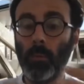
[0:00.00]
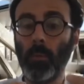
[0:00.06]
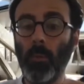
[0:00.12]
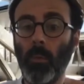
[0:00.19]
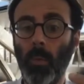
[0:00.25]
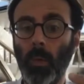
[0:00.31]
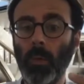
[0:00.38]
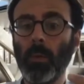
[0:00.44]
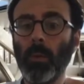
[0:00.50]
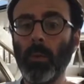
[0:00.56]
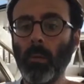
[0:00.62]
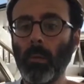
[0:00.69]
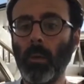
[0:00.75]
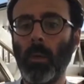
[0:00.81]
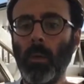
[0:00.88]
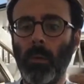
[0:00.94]

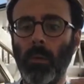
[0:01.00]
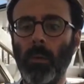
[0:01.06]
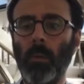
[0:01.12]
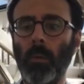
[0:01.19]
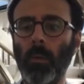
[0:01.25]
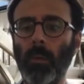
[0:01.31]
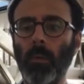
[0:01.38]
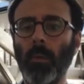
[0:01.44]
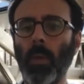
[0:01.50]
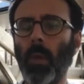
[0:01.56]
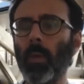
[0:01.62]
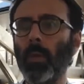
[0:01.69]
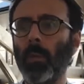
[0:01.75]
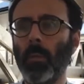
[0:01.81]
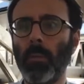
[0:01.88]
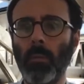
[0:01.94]
question the
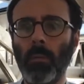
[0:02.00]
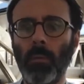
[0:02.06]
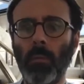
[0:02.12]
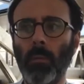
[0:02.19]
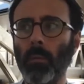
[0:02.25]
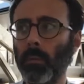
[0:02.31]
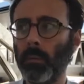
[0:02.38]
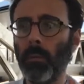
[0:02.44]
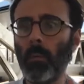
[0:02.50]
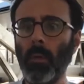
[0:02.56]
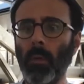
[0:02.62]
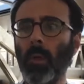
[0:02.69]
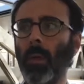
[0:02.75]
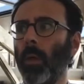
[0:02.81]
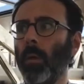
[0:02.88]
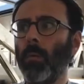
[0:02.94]
standard truths,
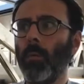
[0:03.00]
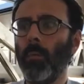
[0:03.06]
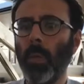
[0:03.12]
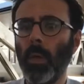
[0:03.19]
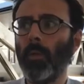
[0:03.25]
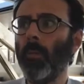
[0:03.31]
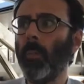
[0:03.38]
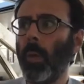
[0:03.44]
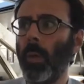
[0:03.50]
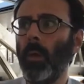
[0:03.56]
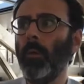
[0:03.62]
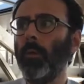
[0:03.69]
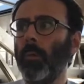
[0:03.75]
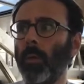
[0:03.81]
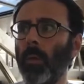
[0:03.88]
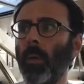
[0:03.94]
and to make space
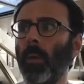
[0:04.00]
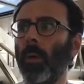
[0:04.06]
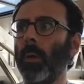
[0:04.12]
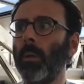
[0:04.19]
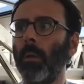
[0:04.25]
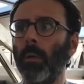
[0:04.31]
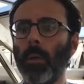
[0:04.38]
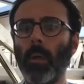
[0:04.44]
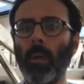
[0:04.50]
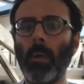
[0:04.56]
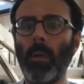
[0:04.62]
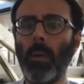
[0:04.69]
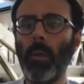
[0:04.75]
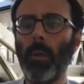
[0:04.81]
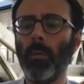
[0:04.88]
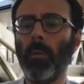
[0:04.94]
for other
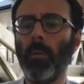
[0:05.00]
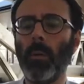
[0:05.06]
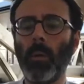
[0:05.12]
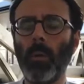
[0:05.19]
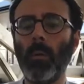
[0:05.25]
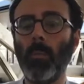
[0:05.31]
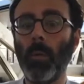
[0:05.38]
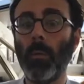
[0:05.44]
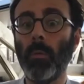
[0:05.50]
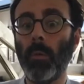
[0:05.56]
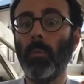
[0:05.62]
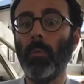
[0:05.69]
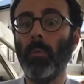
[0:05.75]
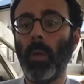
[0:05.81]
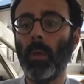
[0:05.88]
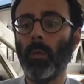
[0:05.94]
ideas in other ways. And I
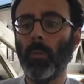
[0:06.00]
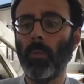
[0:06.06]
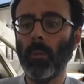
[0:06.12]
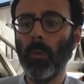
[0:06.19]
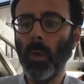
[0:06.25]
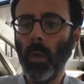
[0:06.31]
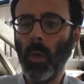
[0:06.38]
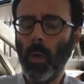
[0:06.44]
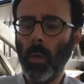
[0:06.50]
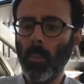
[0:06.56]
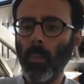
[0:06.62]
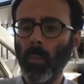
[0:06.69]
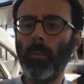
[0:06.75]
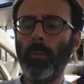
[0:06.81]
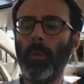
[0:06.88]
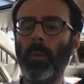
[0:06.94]
would like to
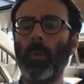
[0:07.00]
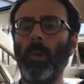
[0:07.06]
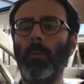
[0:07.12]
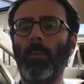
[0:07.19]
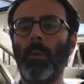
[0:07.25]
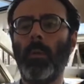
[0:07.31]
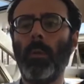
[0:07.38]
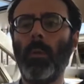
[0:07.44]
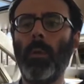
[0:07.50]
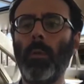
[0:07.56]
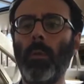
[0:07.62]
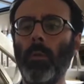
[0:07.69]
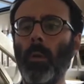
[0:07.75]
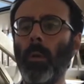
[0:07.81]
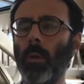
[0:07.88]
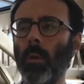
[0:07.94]
move in this
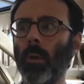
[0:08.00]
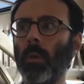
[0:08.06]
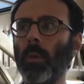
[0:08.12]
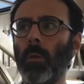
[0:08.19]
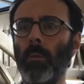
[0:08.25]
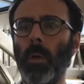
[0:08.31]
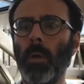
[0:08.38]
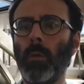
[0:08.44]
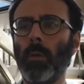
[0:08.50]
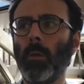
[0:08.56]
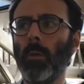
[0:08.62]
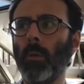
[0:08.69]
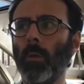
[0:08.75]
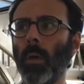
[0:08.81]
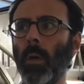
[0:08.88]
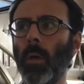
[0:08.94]

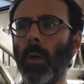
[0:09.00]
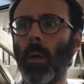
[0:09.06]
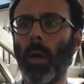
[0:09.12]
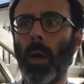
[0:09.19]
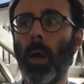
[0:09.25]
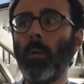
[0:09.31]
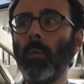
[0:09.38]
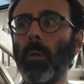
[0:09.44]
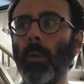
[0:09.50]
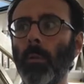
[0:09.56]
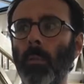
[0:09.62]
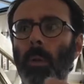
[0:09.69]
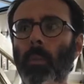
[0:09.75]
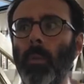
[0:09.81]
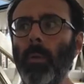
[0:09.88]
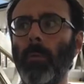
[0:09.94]
direction. How these
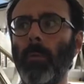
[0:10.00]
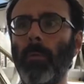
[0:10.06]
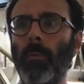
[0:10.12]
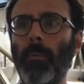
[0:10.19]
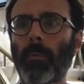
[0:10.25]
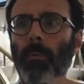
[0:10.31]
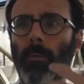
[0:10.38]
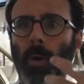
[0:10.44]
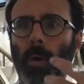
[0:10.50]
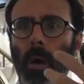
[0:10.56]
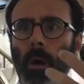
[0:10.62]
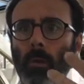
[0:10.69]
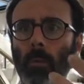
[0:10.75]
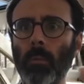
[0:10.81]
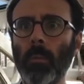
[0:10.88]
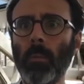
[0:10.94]
people
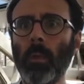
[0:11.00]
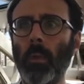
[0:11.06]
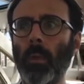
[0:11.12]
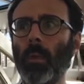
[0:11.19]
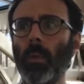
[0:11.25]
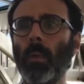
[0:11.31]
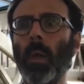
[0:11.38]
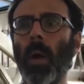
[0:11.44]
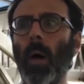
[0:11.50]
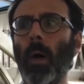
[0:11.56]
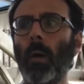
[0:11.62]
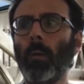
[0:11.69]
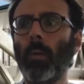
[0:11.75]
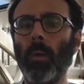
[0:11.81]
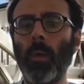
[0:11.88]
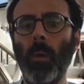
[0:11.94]
found in
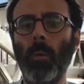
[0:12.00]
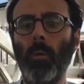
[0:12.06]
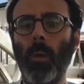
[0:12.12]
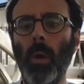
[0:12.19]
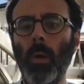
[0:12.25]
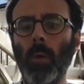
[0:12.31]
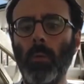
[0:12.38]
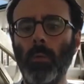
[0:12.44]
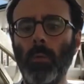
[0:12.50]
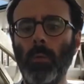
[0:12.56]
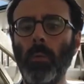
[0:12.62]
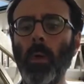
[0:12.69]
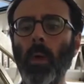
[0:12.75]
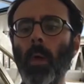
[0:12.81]
doubt a way to,